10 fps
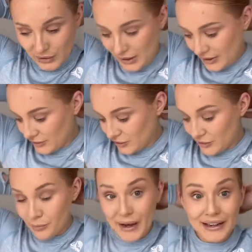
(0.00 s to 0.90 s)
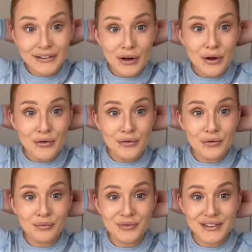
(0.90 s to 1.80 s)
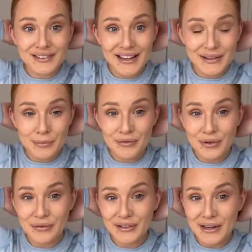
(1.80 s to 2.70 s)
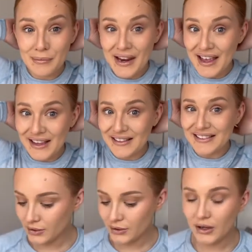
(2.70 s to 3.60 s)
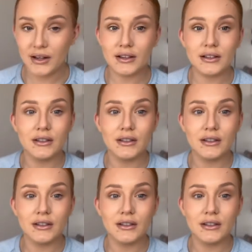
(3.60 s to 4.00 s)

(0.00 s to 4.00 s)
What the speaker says: and it's just pinged off to say it's been 15 minutes. Look,